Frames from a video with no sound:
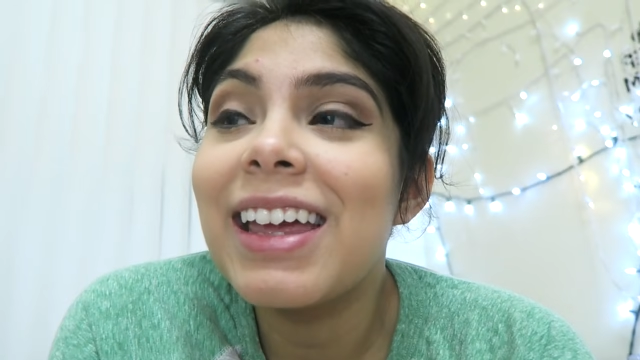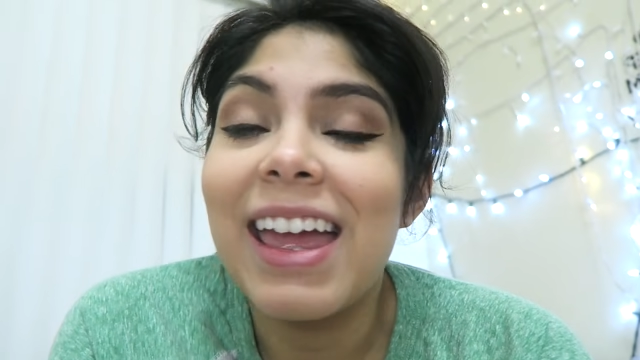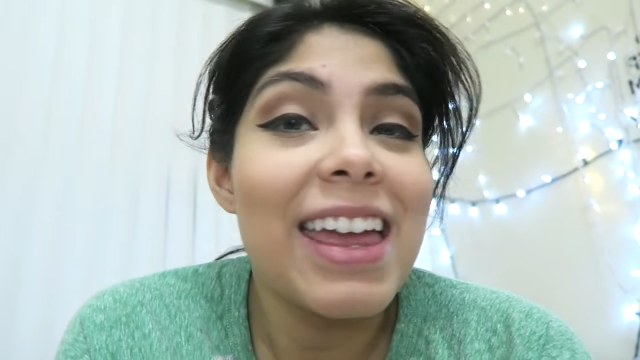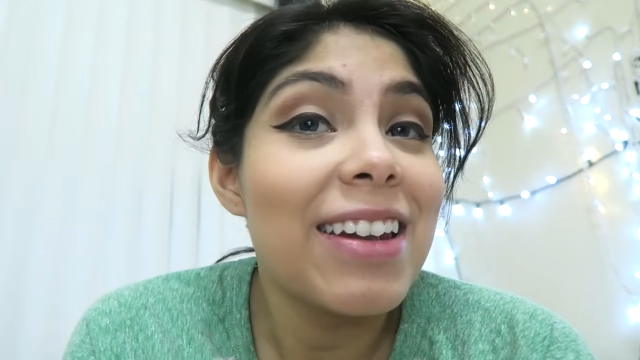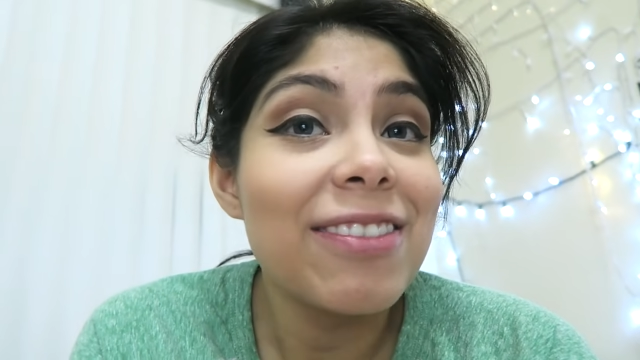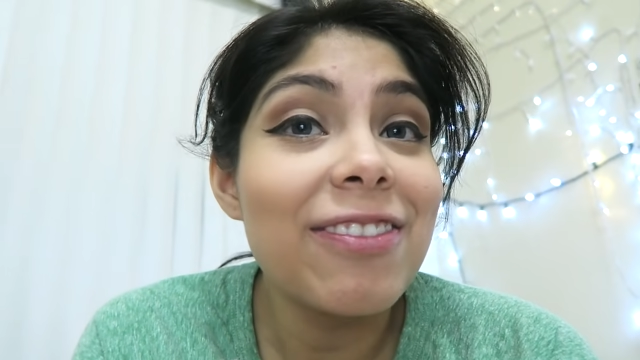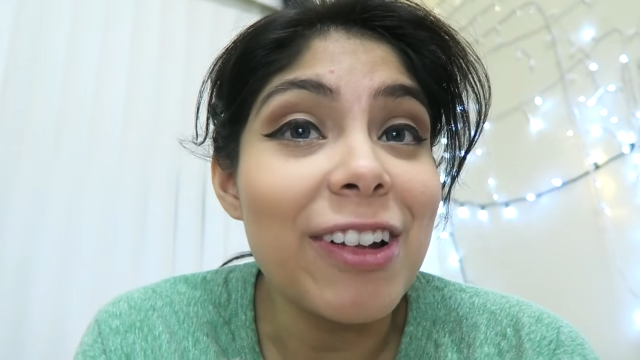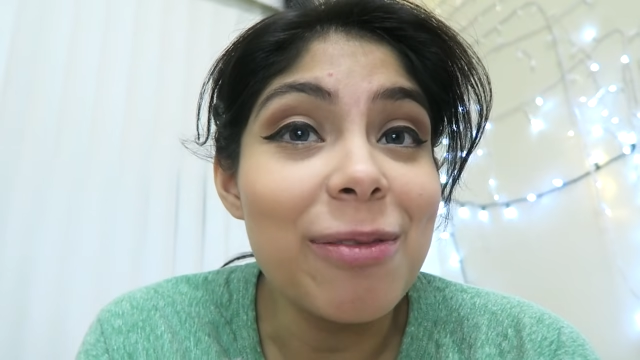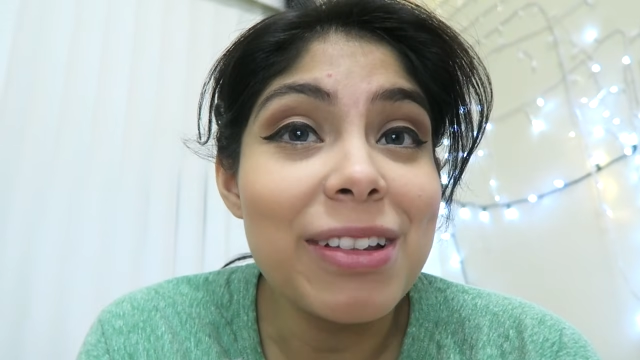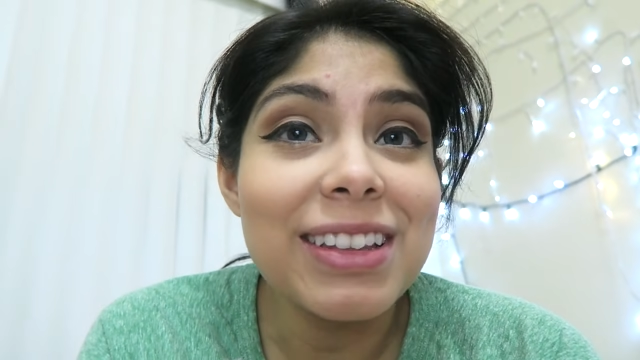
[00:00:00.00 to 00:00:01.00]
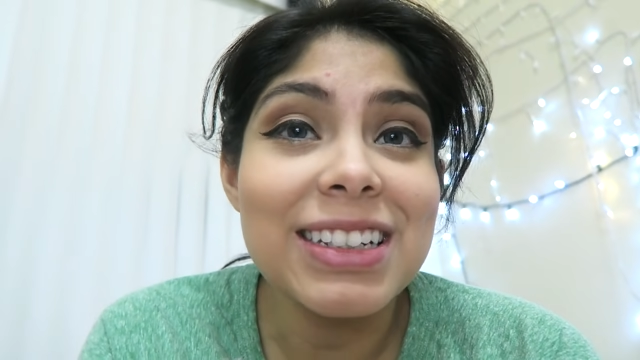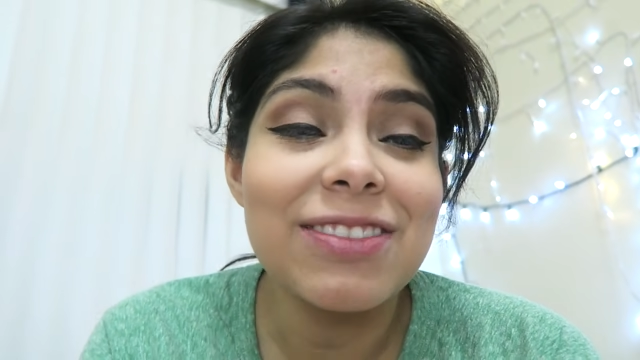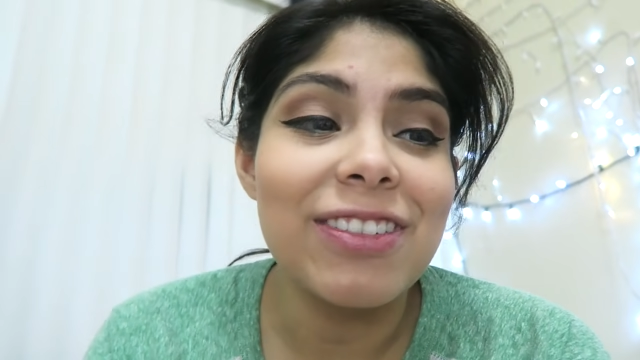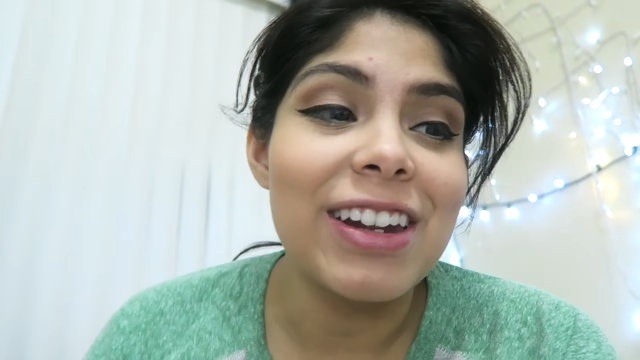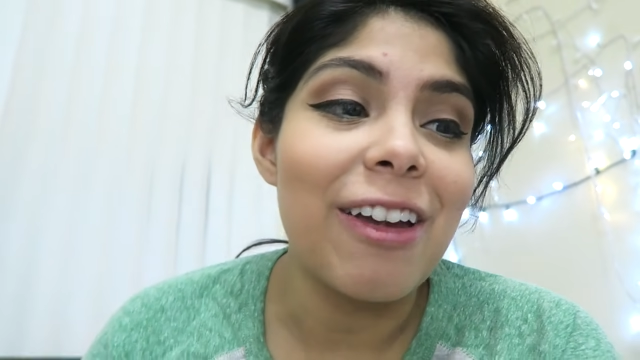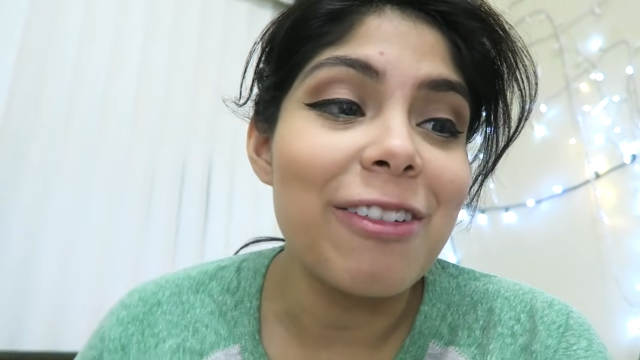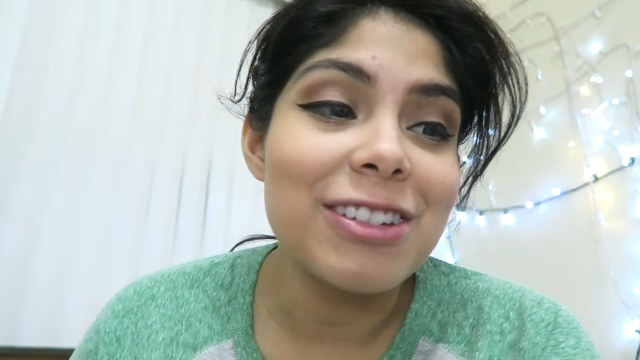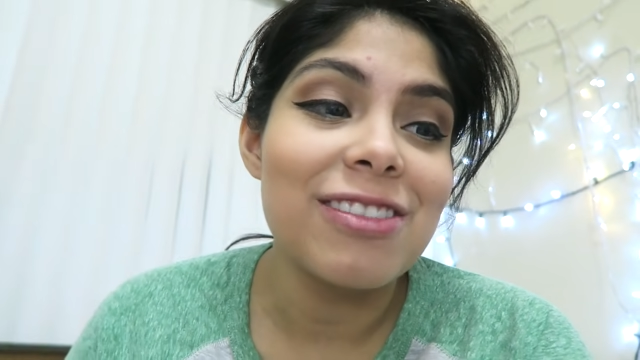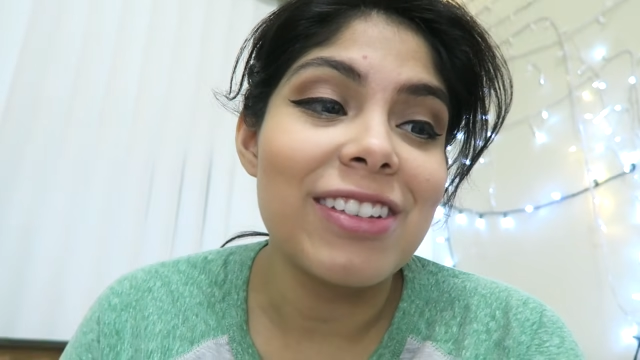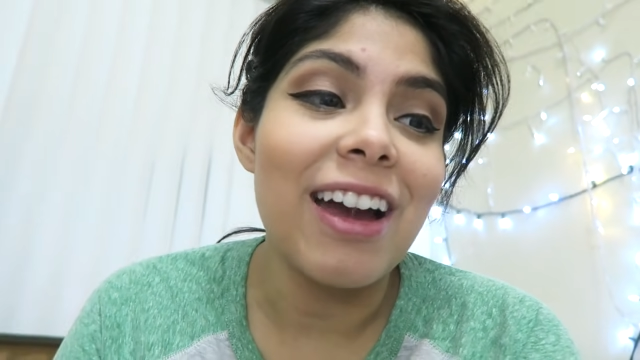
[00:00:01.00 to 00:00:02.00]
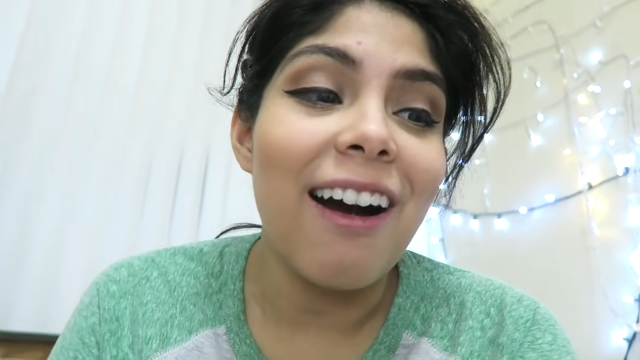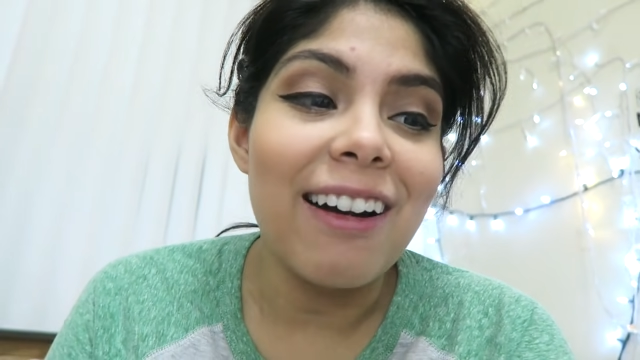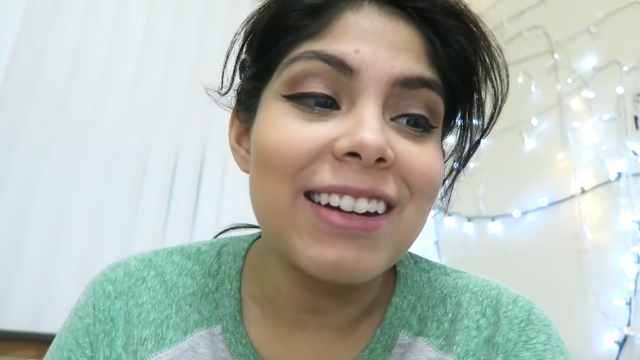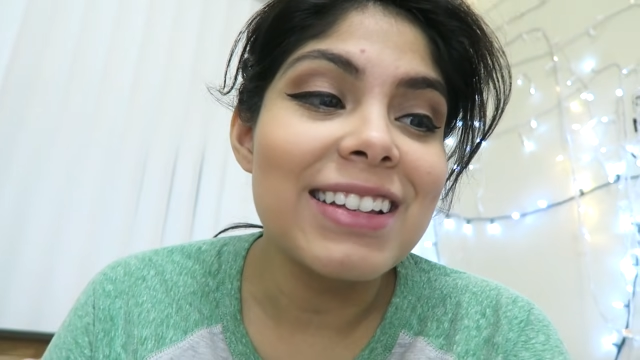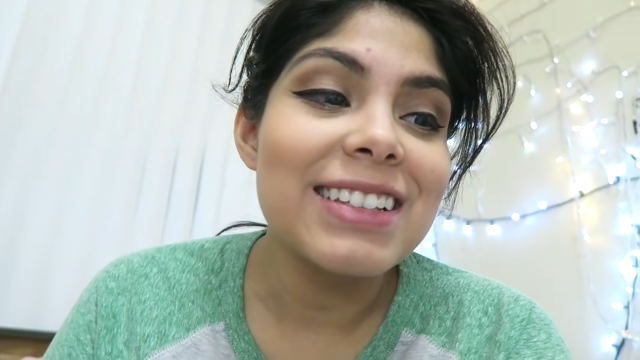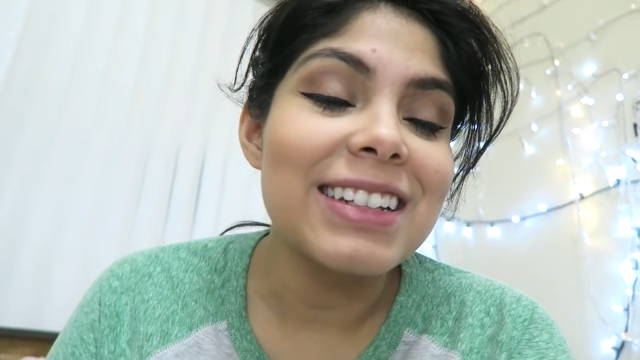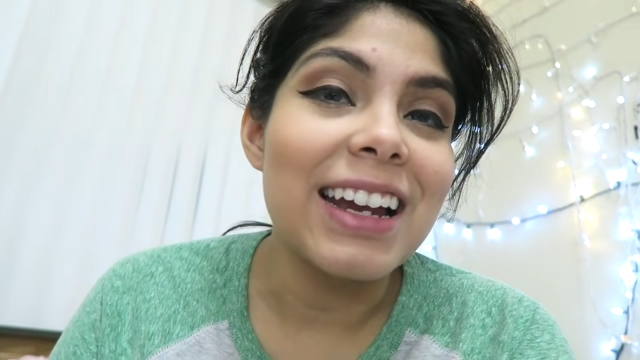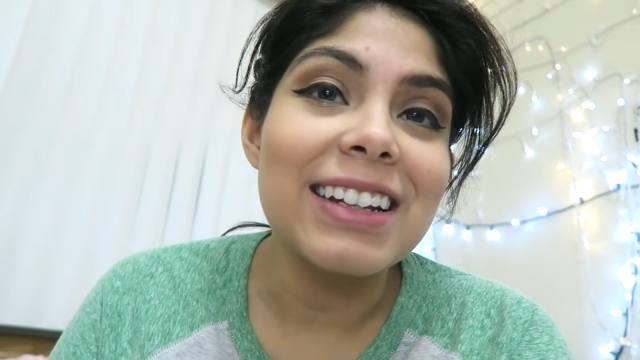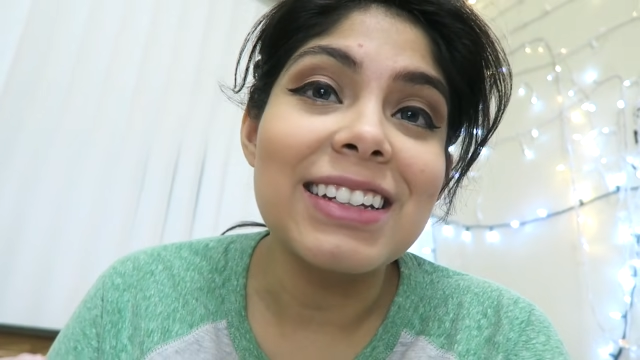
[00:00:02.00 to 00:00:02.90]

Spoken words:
in filming this video, to be honest.